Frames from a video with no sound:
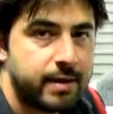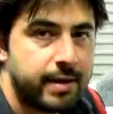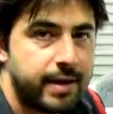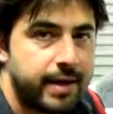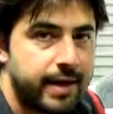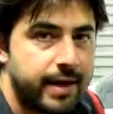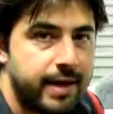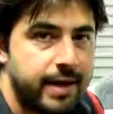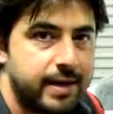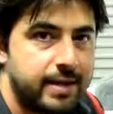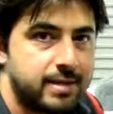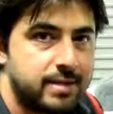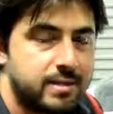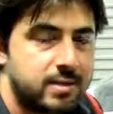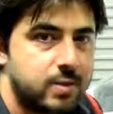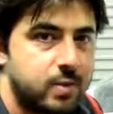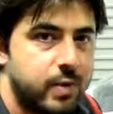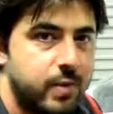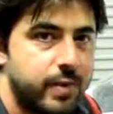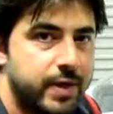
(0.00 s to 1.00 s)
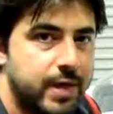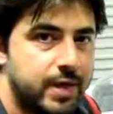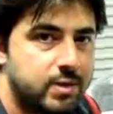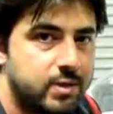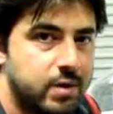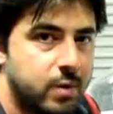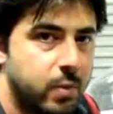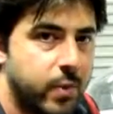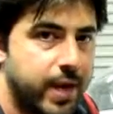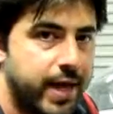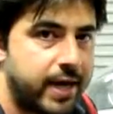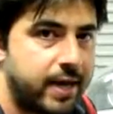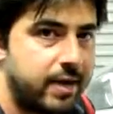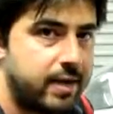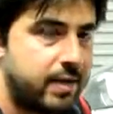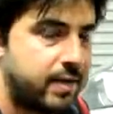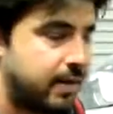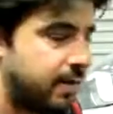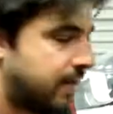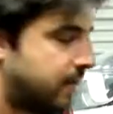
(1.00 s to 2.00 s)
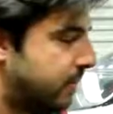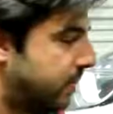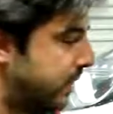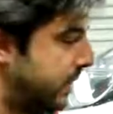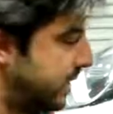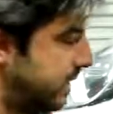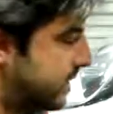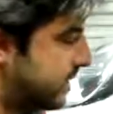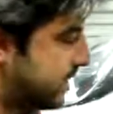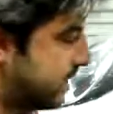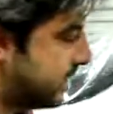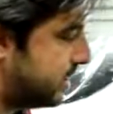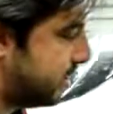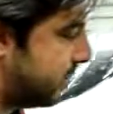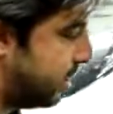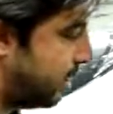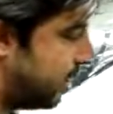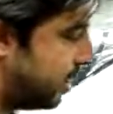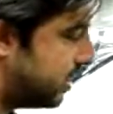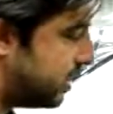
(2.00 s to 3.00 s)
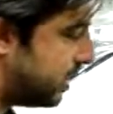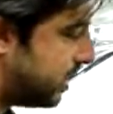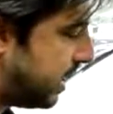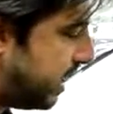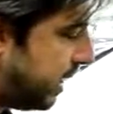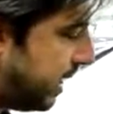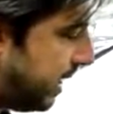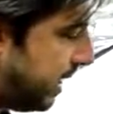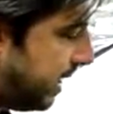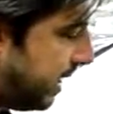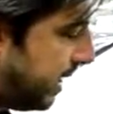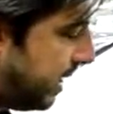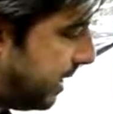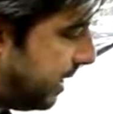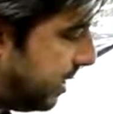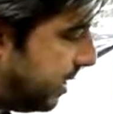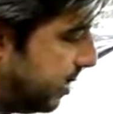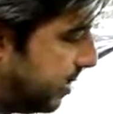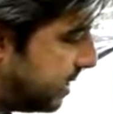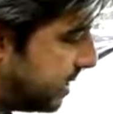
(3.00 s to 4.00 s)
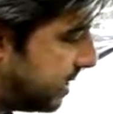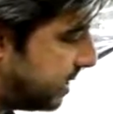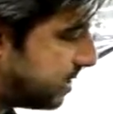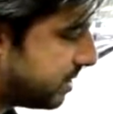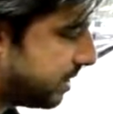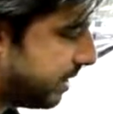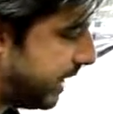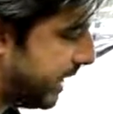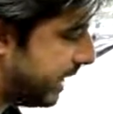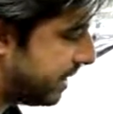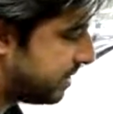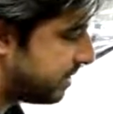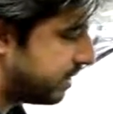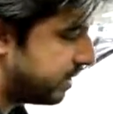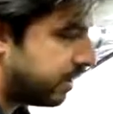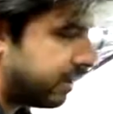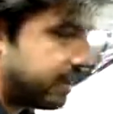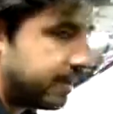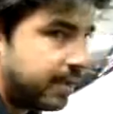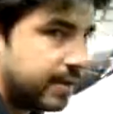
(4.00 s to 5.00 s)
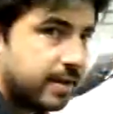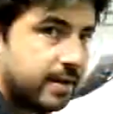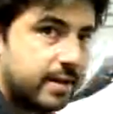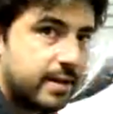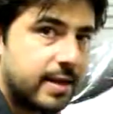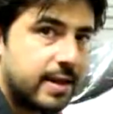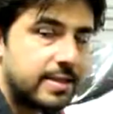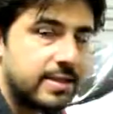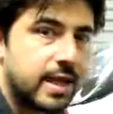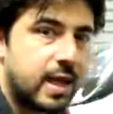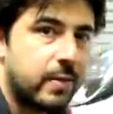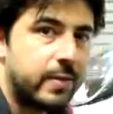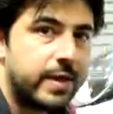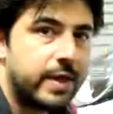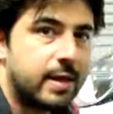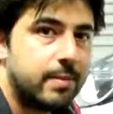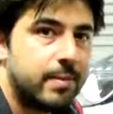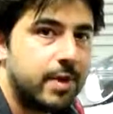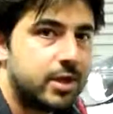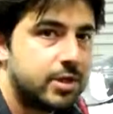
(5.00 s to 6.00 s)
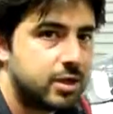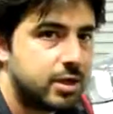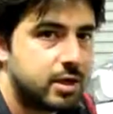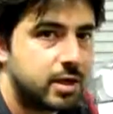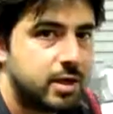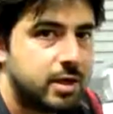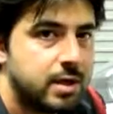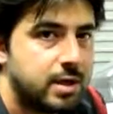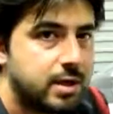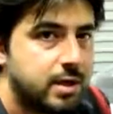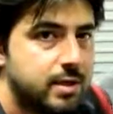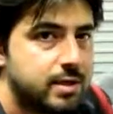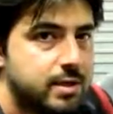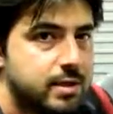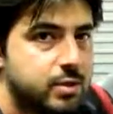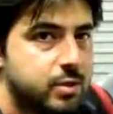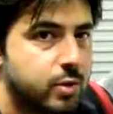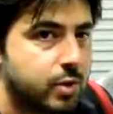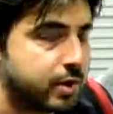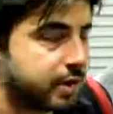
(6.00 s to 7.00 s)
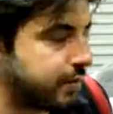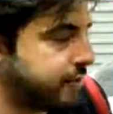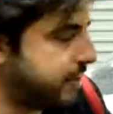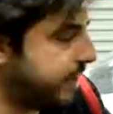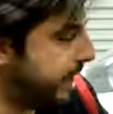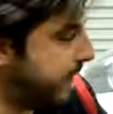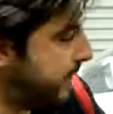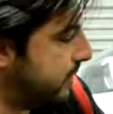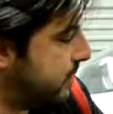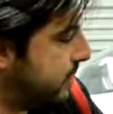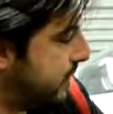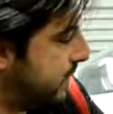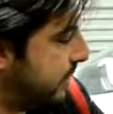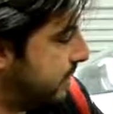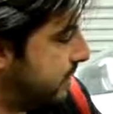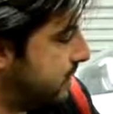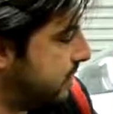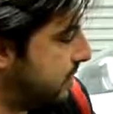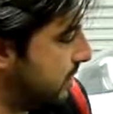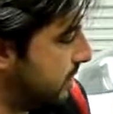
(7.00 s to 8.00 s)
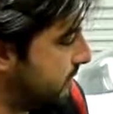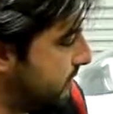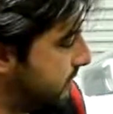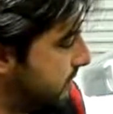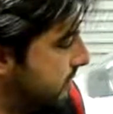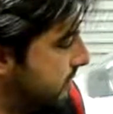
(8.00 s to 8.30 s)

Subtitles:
And when we get to a weight where this turns and loosens our axle nut, that's how we can measure the torque required to get this off.